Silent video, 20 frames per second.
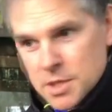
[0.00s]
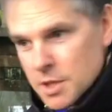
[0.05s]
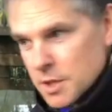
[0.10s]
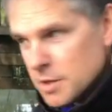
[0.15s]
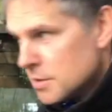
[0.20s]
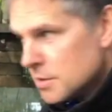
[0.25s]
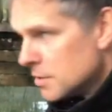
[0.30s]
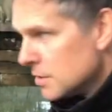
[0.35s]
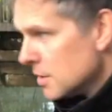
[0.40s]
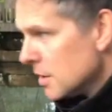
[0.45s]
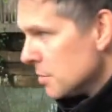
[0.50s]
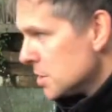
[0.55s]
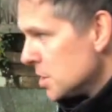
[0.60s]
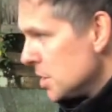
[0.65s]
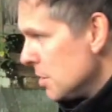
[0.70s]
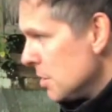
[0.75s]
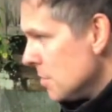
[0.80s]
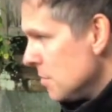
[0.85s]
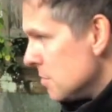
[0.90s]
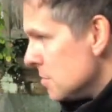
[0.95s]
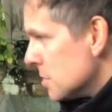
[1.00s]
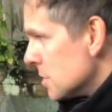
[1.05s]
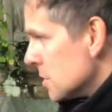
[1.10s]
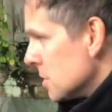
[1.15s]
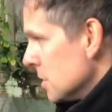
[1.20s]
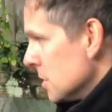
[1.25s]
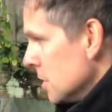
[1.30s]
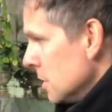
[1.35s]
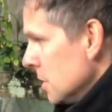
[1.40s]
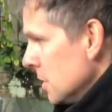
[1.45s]
That was huge.
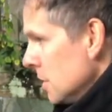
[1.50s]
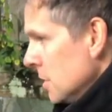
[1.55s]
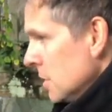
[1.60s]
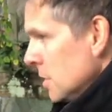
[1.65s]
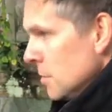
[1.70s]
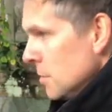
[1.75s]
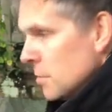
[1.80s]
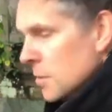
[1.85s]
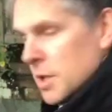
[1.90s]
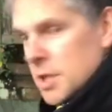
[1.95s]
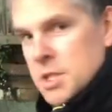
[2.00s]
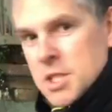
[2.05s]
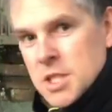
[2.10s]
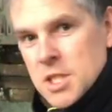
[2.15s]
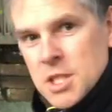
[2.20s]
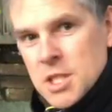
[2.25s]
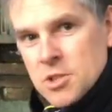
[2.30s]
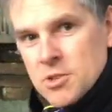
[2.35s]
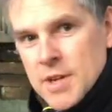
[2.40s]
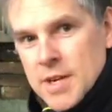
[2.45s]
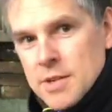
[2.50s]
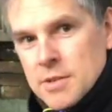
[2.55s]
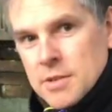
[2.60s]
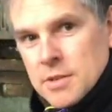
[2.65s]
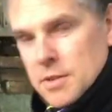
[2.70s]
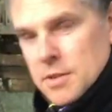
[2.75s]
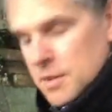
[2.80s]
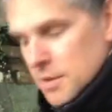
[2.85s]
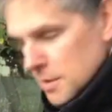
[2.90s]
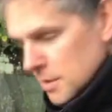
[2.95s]
Like a sea trout,
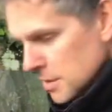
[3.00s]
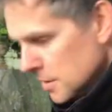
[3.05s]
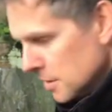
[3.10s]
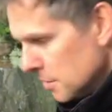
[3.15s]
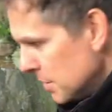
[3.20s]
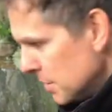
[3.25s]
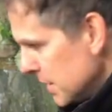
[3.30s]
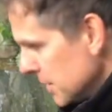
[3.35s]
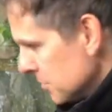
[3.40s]
a brown